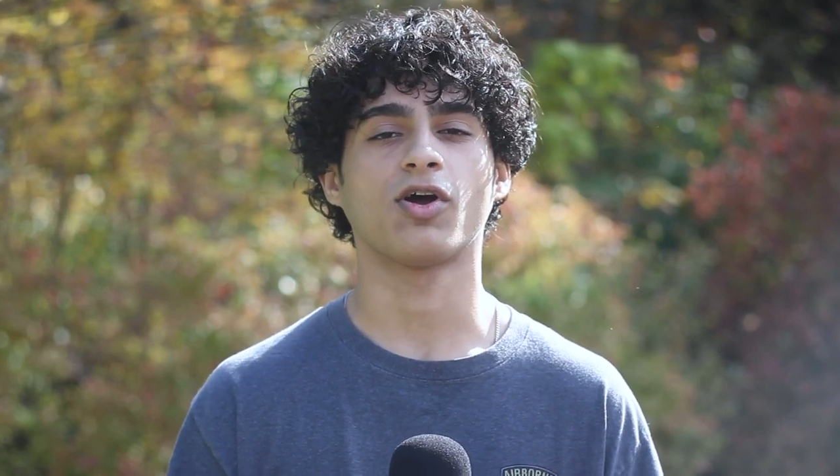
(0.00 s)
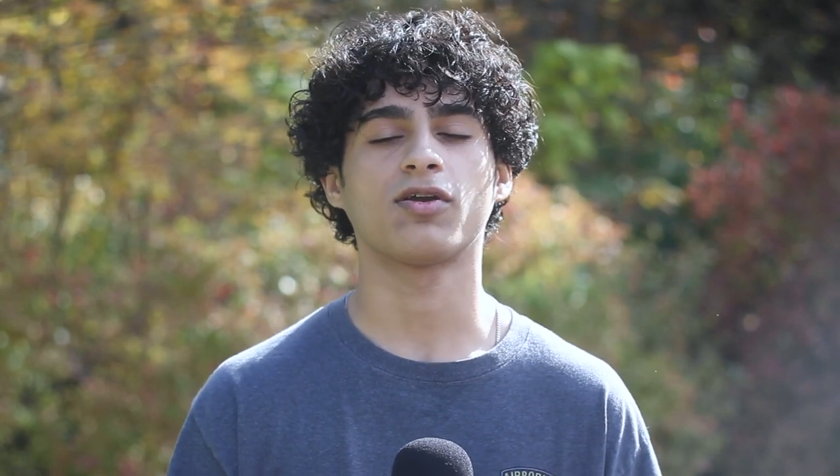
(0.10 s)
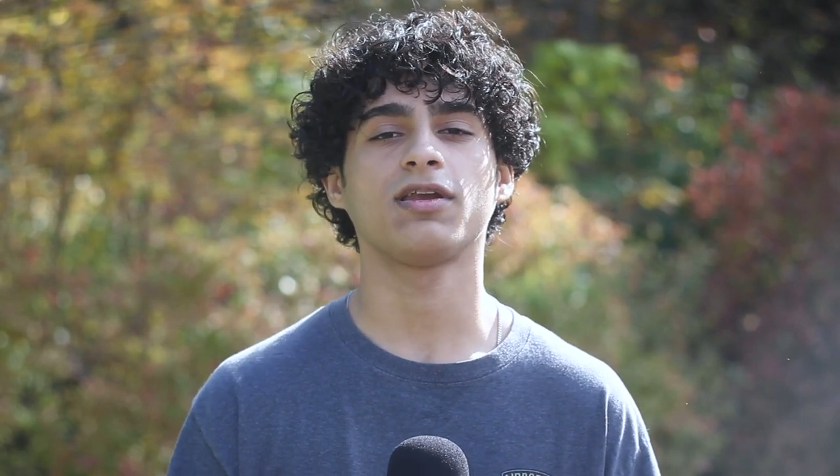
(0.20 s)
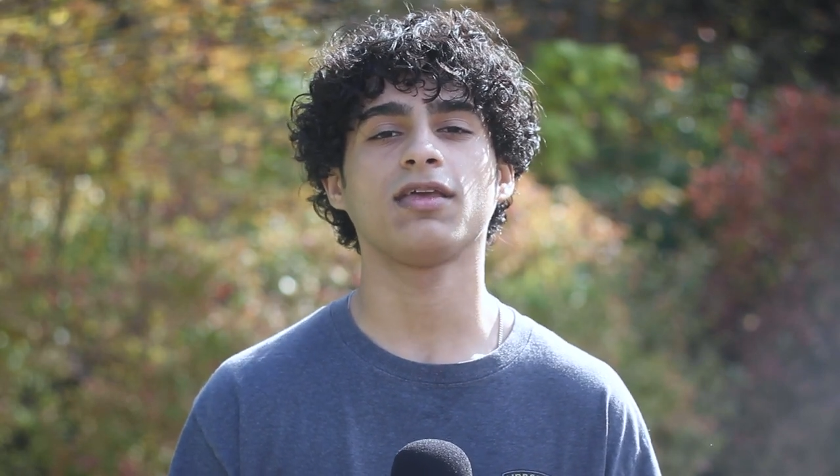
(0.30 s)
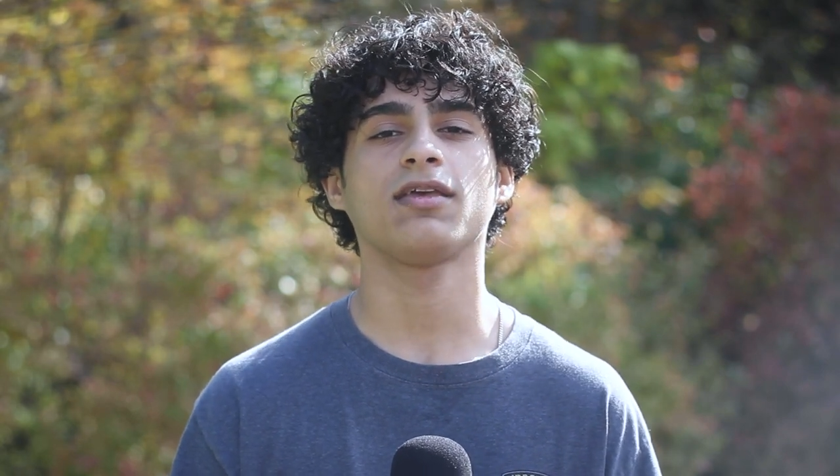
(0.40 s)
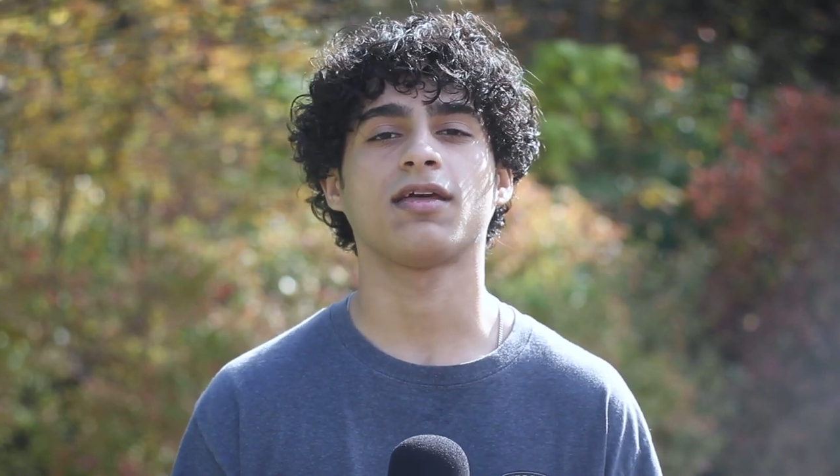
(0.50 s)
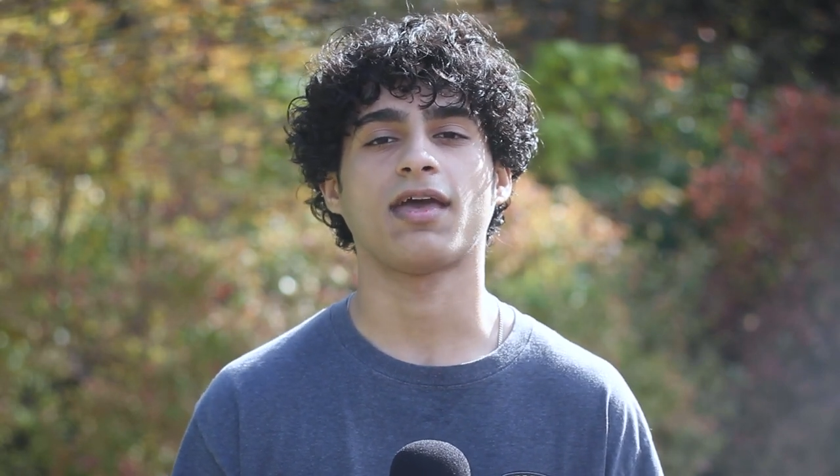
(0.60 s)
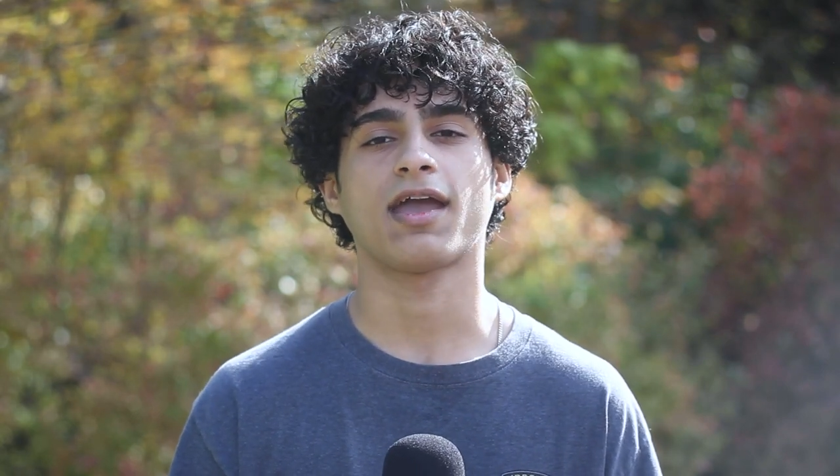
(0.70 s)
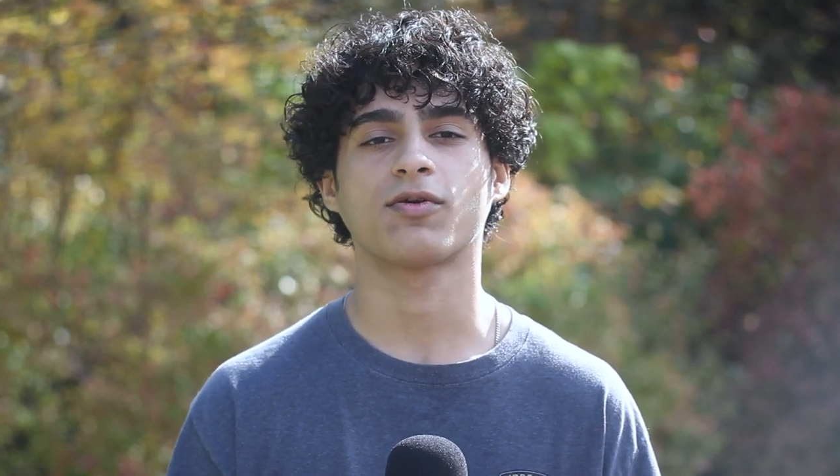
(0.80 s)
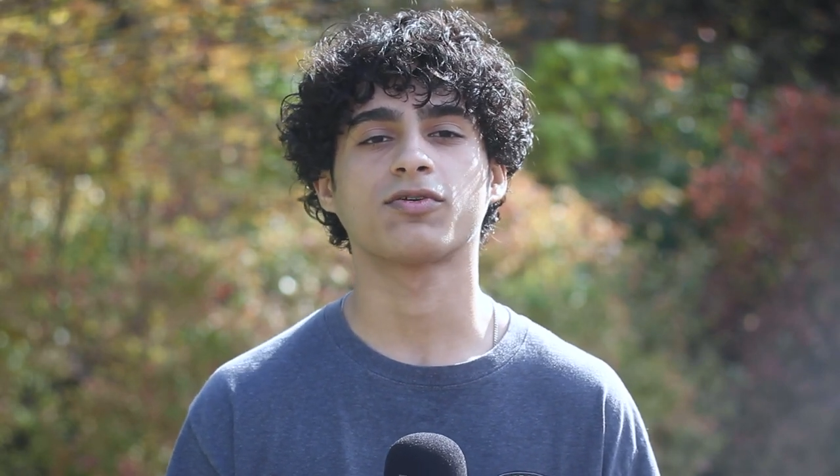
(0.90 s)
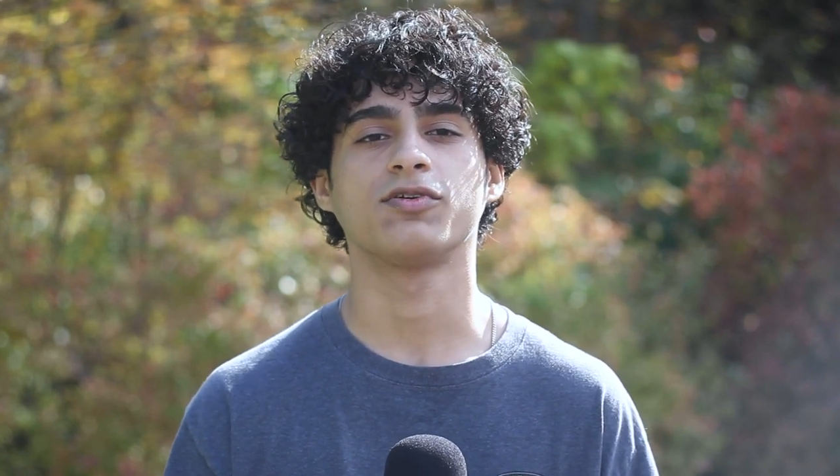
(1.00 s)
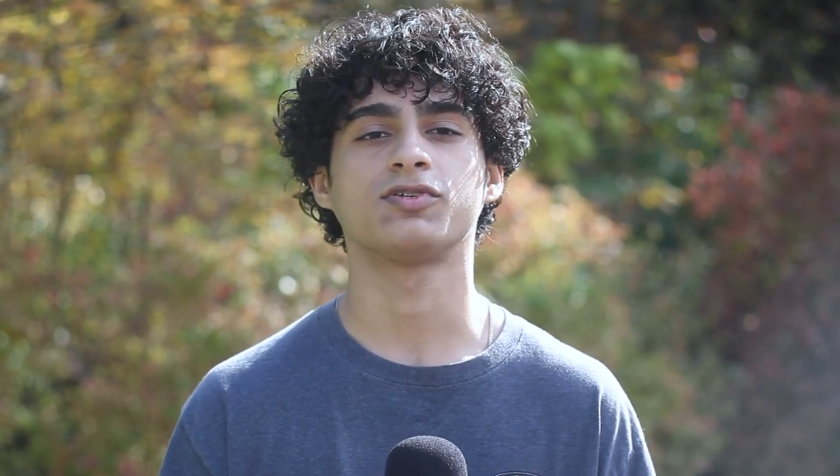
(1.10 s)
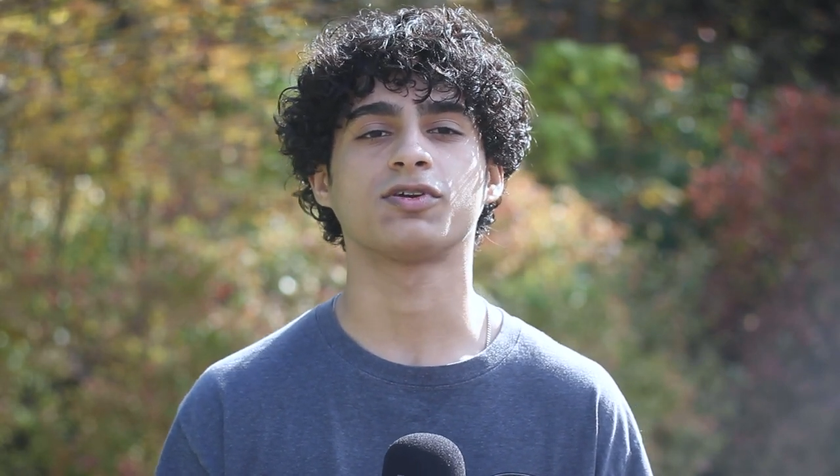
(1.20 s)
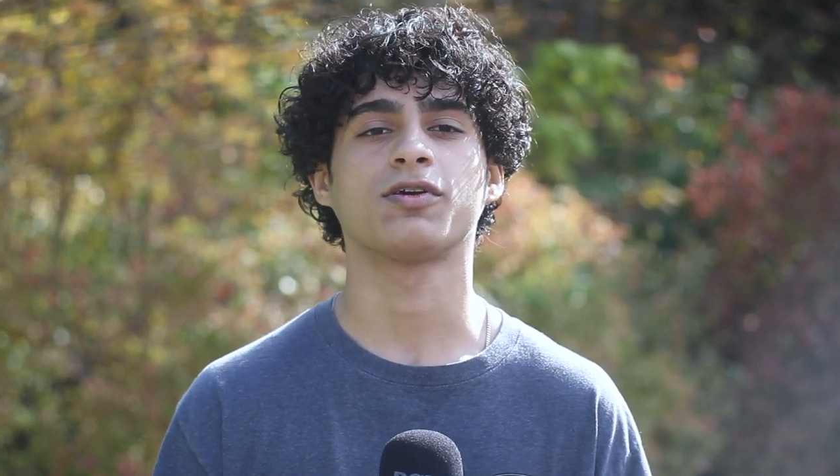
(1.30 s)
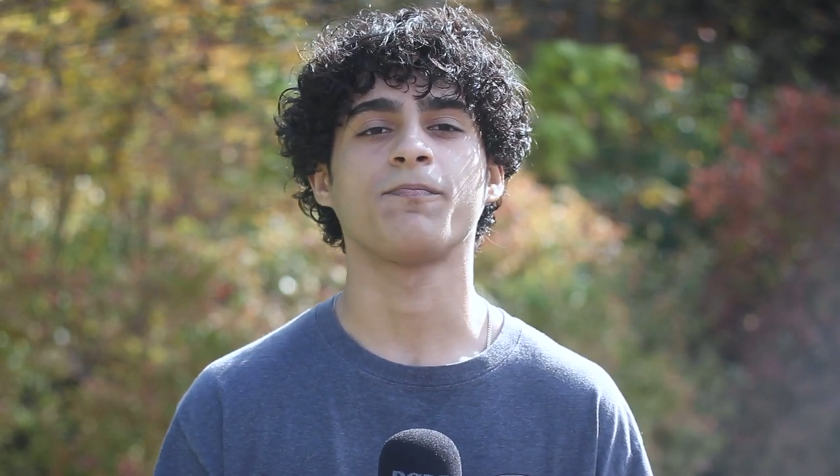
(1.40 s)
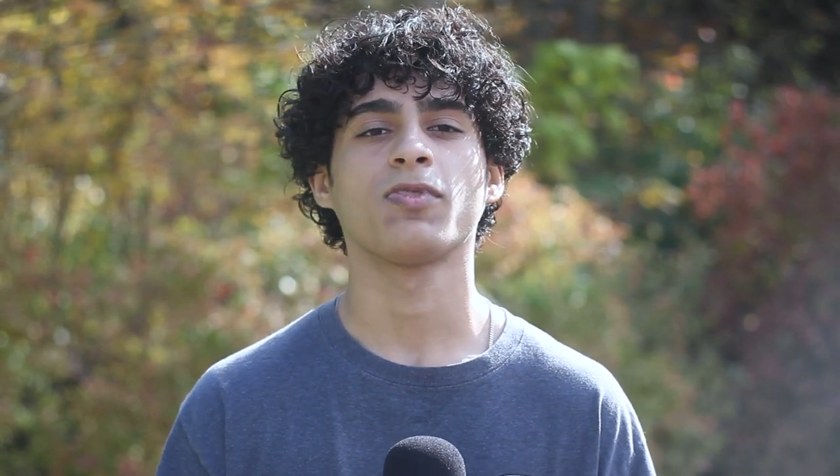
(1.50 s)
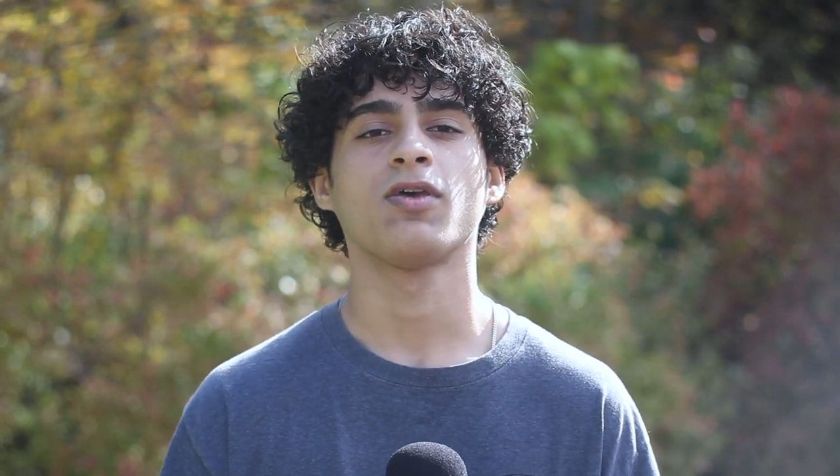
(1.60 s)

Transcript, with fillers: gardening and agriculture